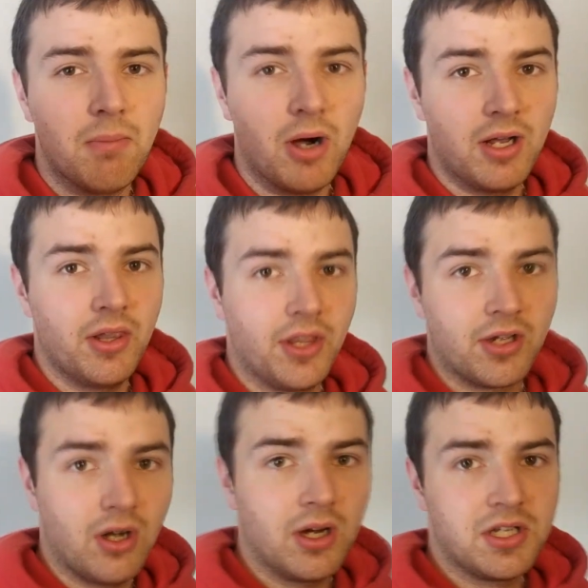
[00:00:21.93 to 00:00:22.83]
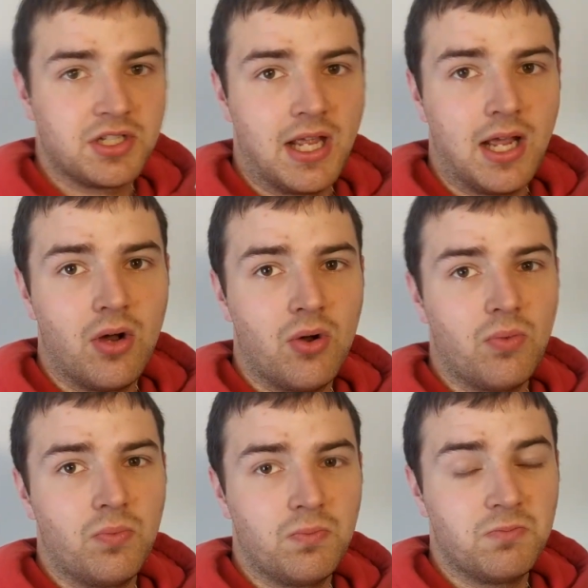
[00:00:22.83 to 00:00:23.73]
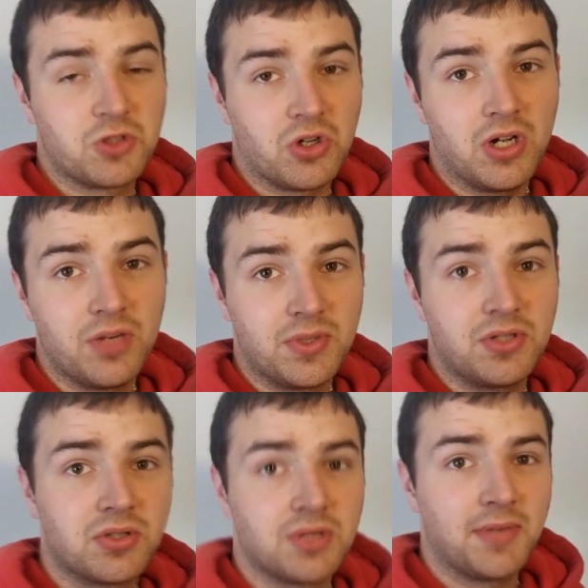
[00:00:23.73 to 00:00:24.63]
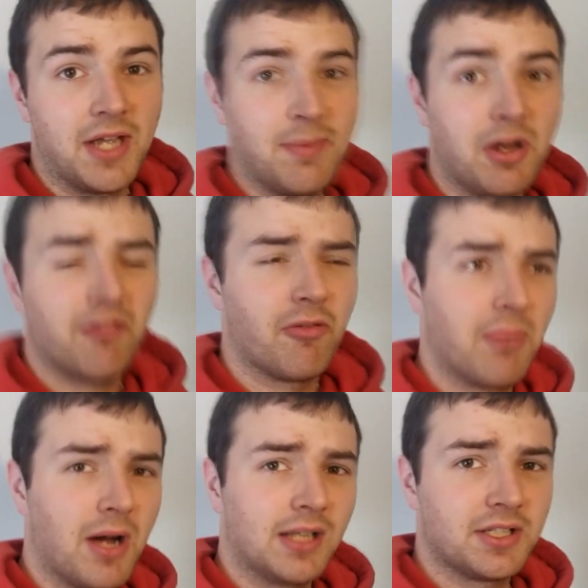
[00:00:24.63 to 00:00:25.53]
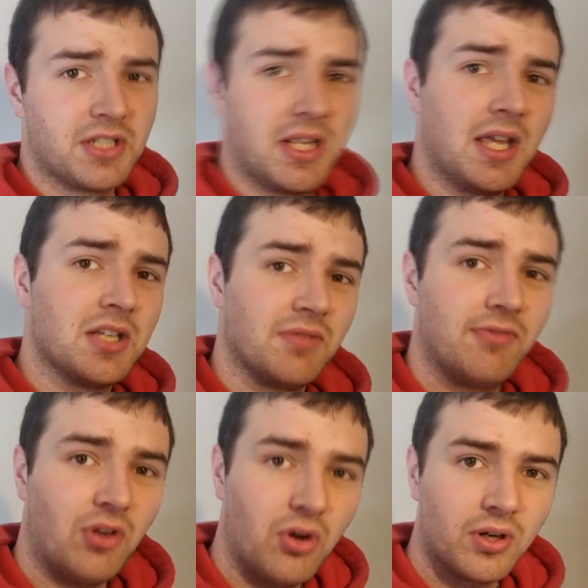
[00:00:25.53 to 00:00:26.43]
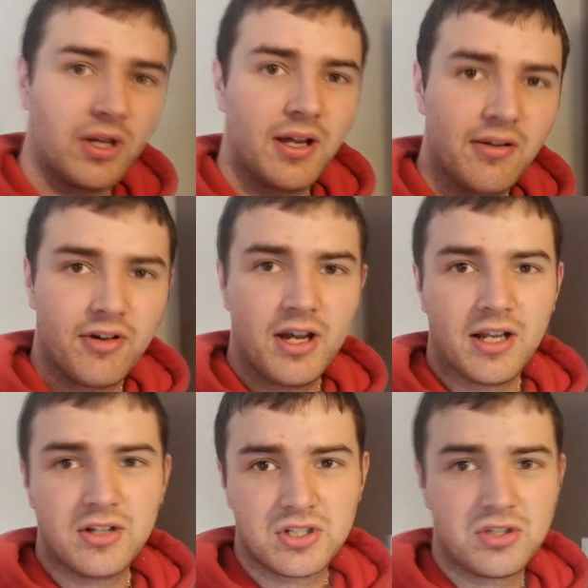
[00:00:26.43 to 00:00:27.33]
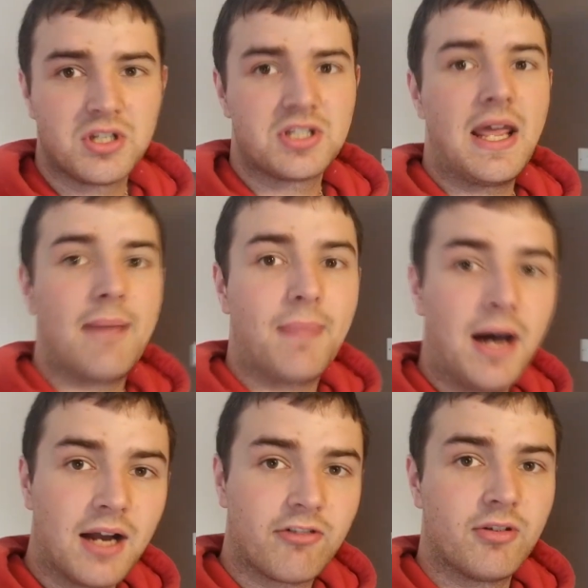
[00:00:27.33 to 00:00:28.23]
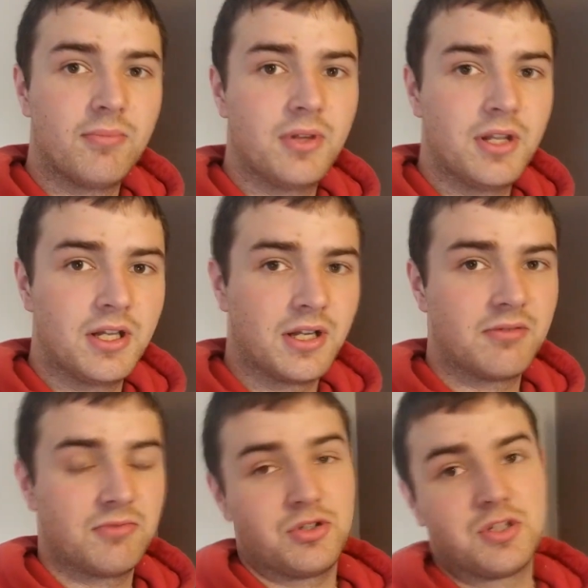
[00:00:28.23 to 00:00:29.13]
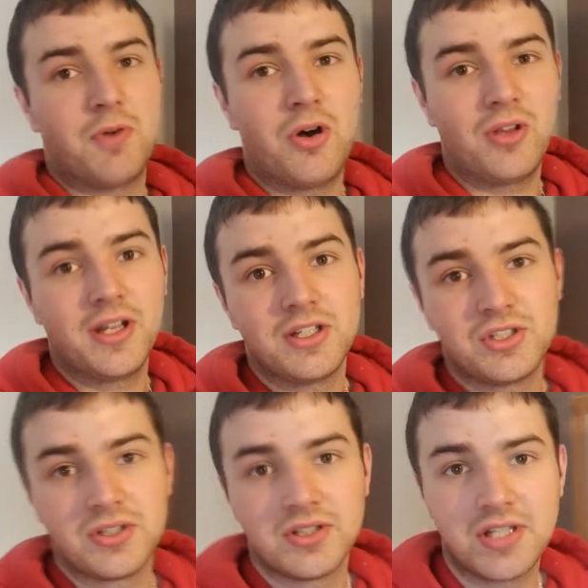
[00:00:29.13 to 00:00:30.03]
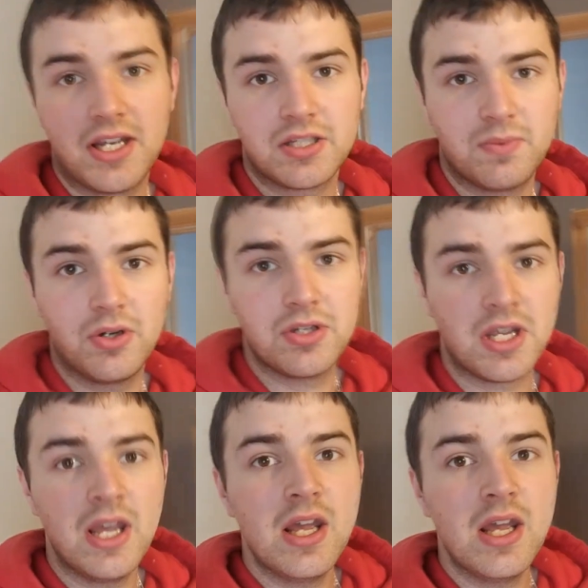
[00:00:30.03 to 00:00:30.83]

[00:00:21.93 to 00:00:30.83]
But the car is now sorted. We took some time out from practice days and vlogging and everything and just took a step back from the spotlight, as you could say, I suppose,